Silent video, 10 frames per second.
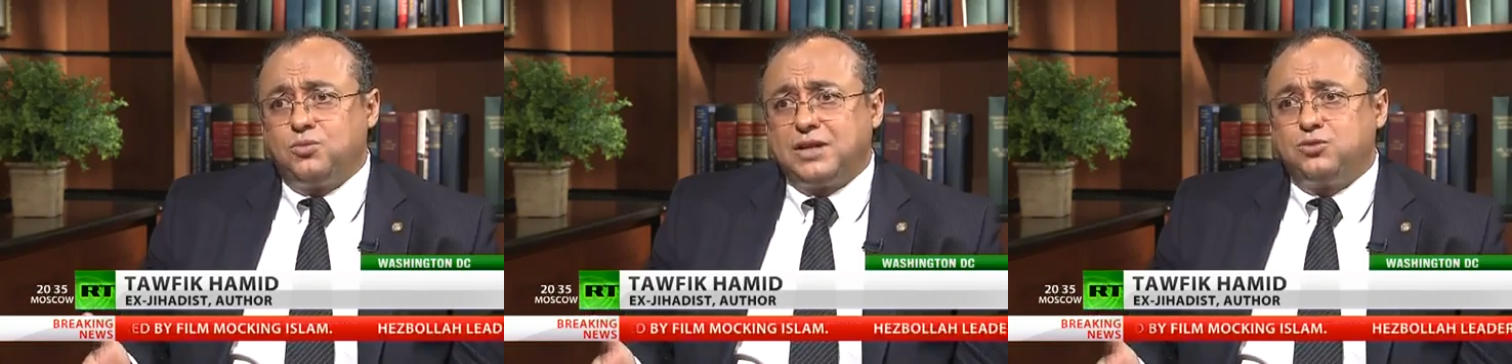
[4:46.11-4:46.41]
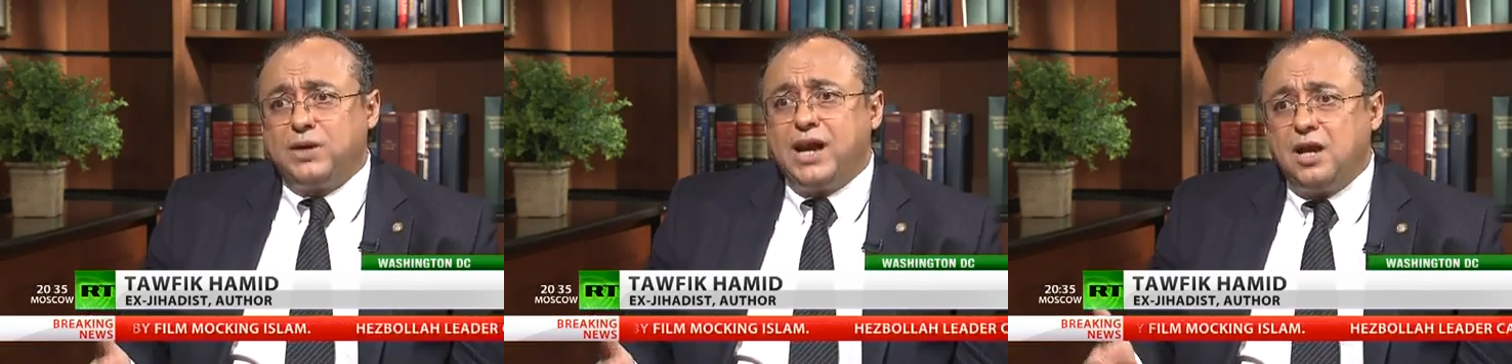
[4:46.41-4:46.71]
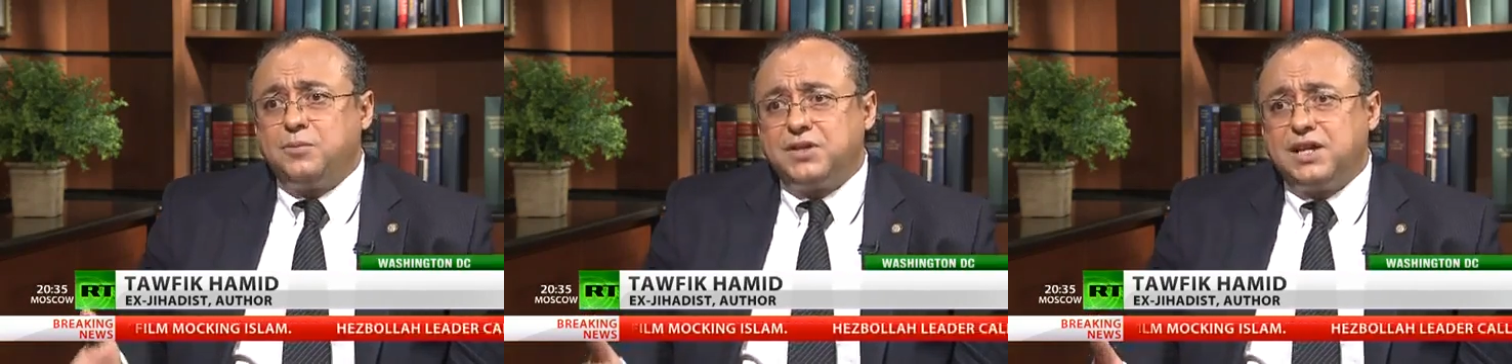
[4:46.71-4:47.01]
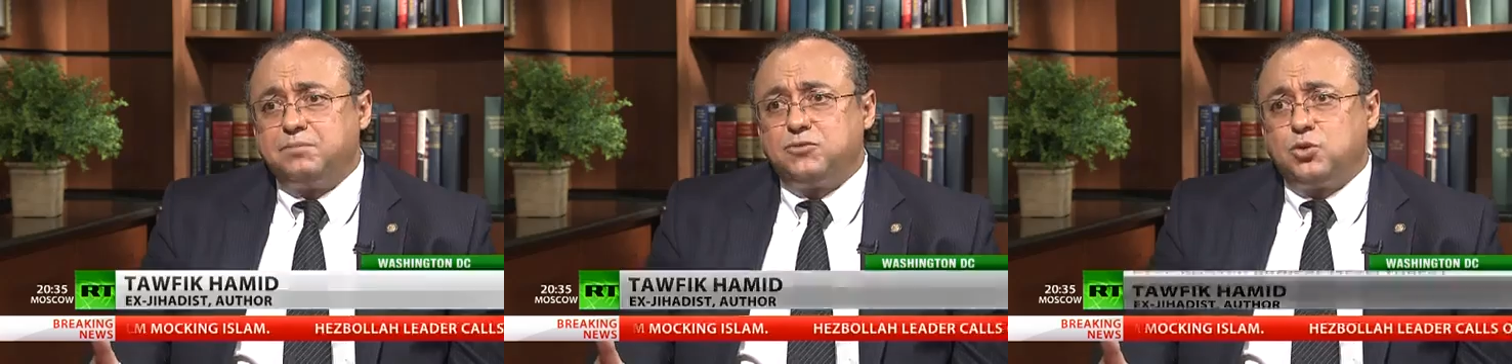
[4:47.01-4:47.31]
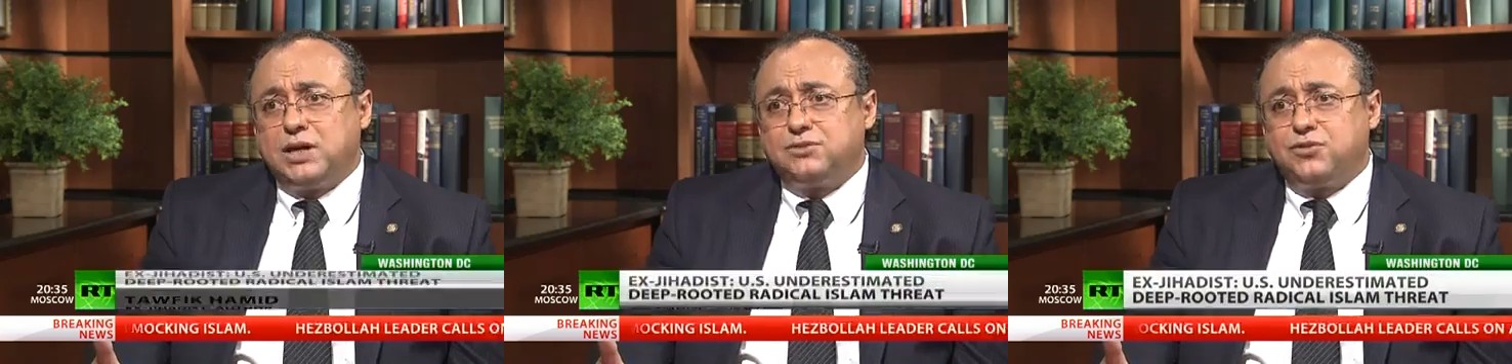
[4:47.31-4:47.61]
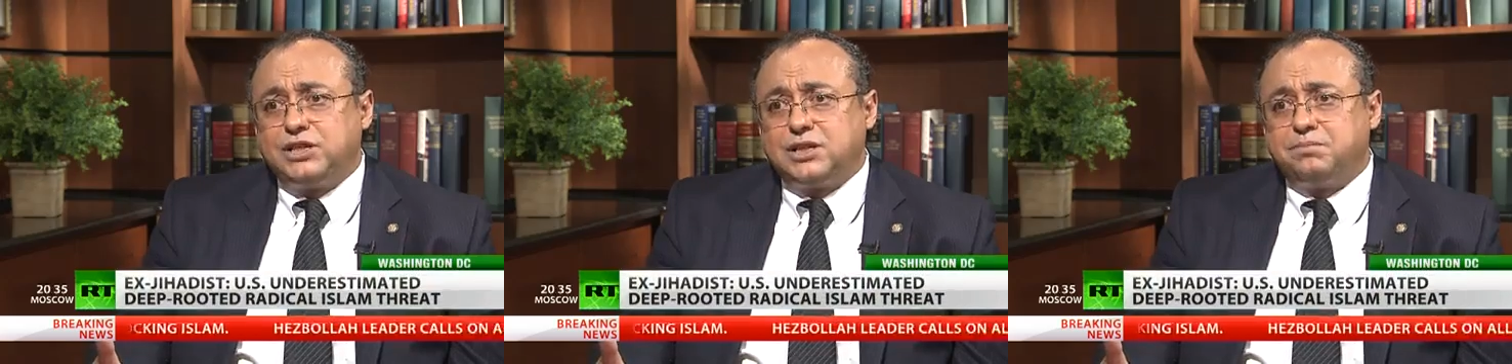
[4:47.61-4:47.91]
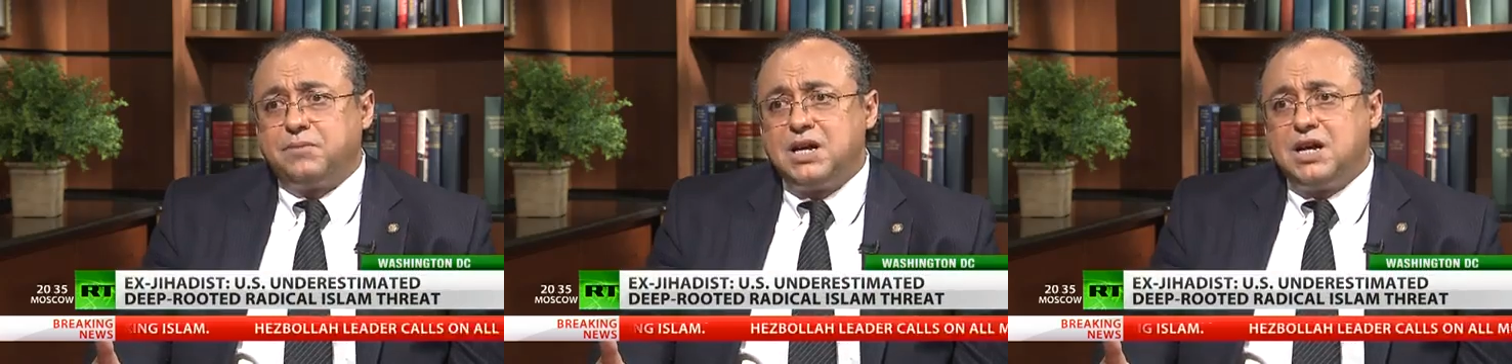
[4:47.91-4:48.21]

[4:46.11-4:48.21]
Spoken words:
that we helped them to get freedom.